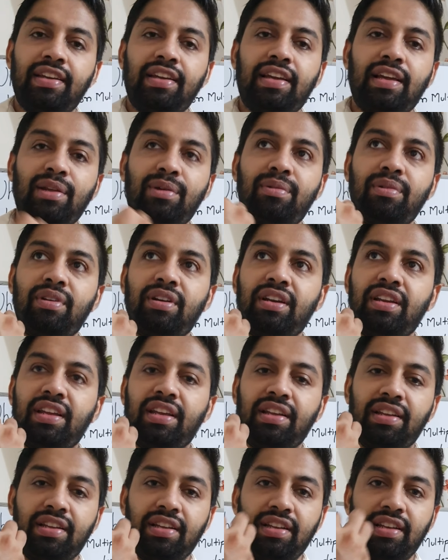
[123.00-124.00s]

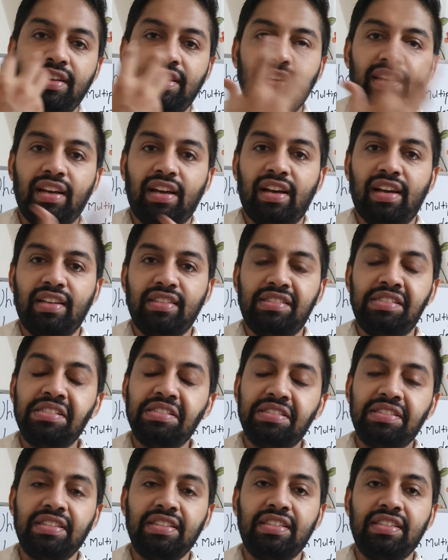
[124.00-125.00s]
calculating
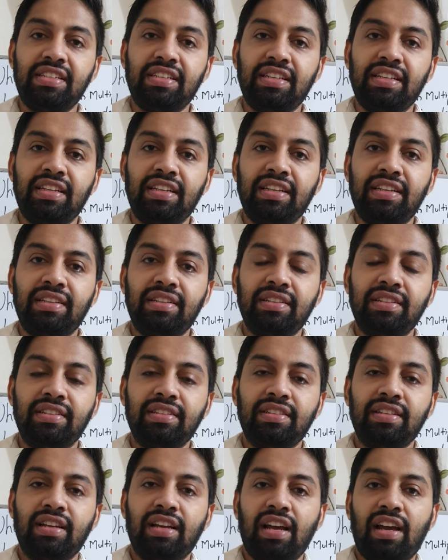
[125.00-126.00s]
GCD
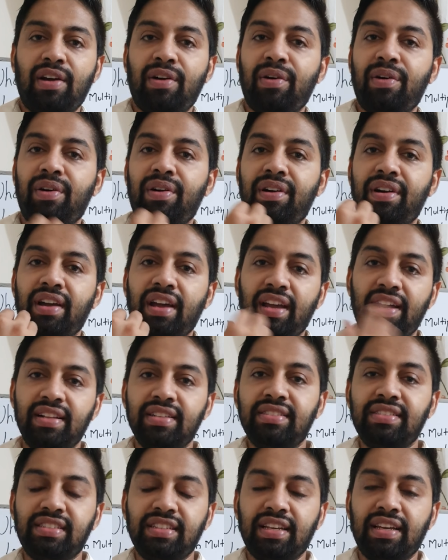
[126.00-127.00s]
or
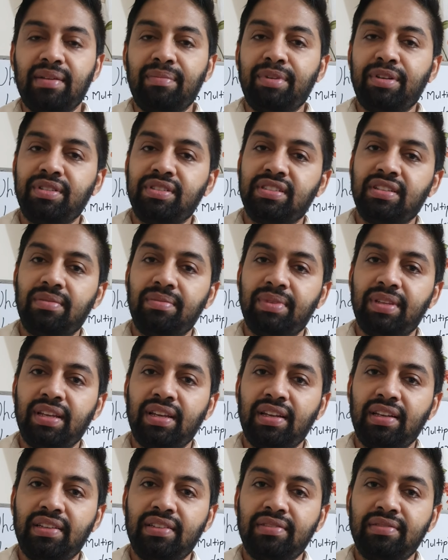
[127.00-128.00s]
LCM or
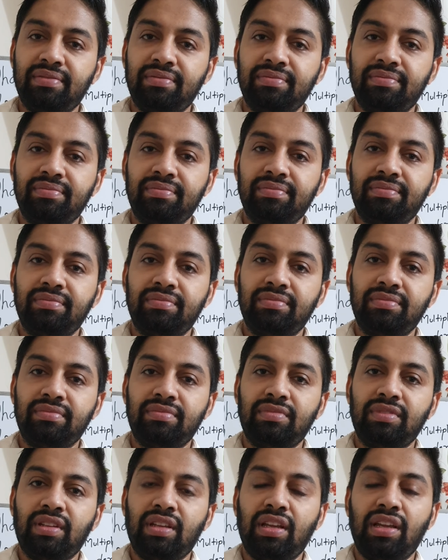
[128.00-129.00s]
something
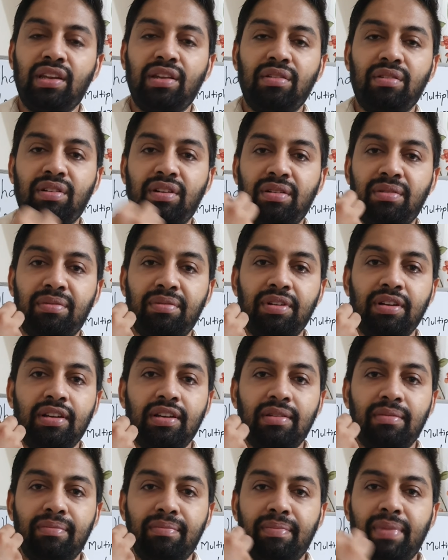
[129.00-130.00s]
in our
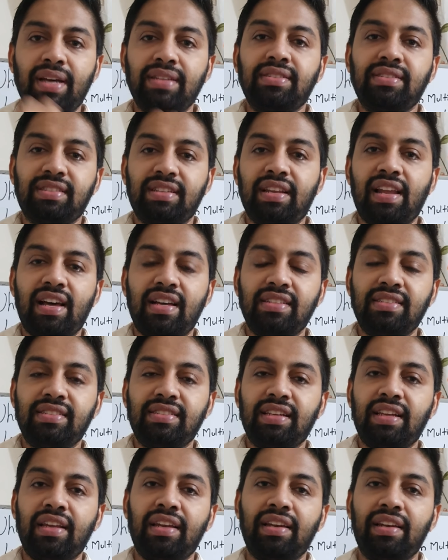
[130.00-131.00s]
maths class
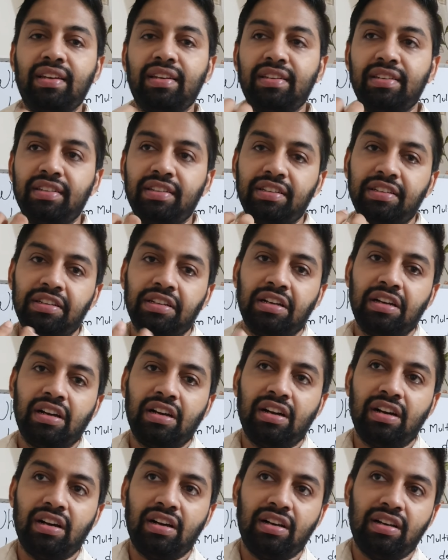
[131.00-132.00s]
in
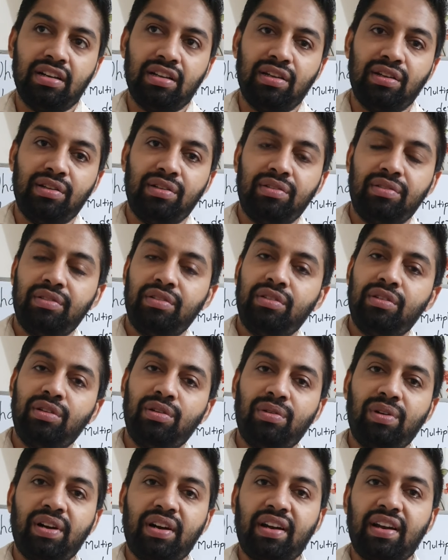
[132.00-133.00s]

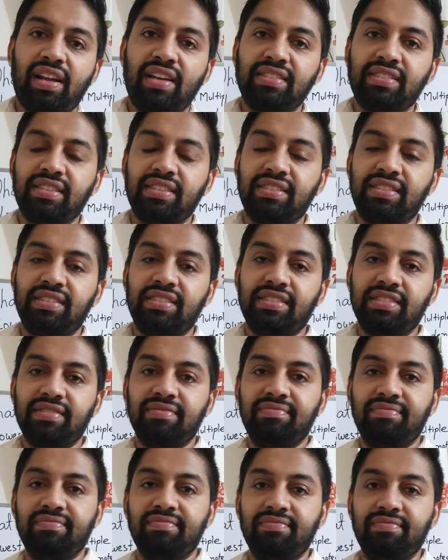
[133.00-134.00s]
lower classes
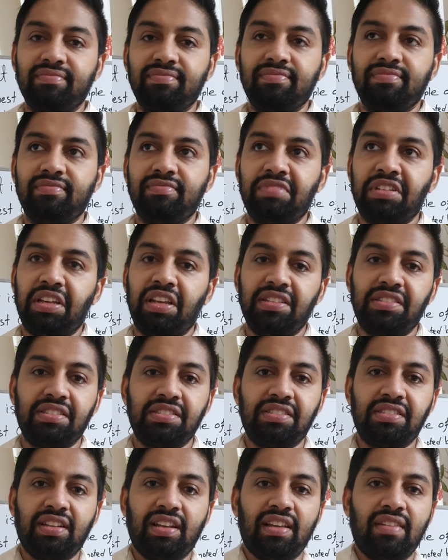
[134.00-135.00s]
in
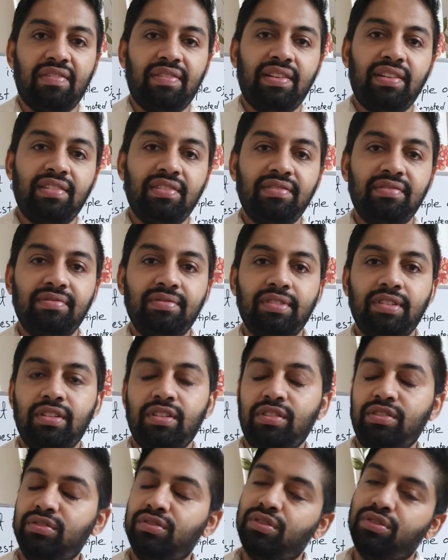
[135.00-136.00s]
SSC level.
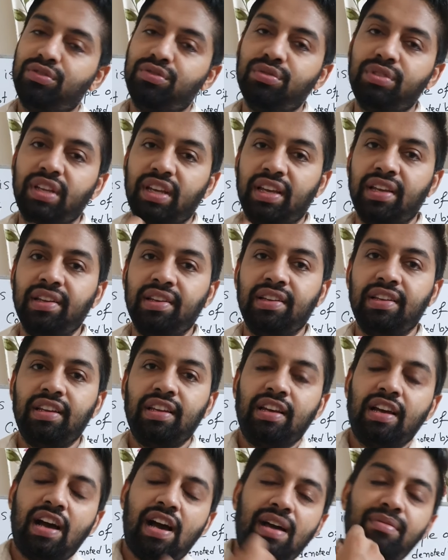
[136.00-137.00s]
So today
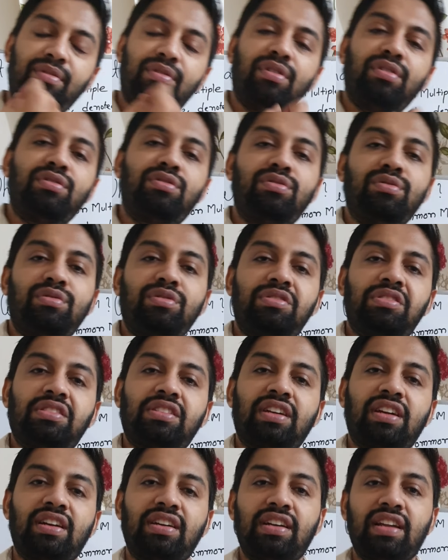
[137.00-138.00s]
I'm going to
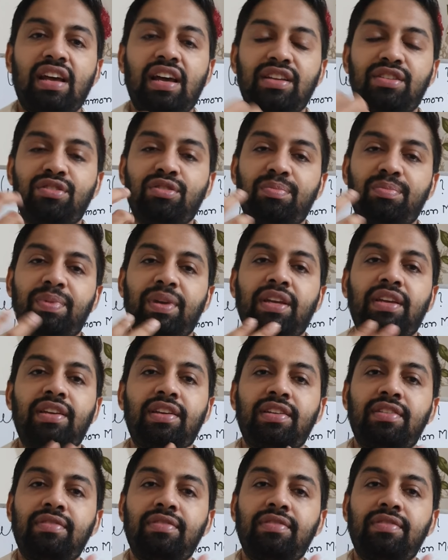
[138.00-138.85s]
start a topic,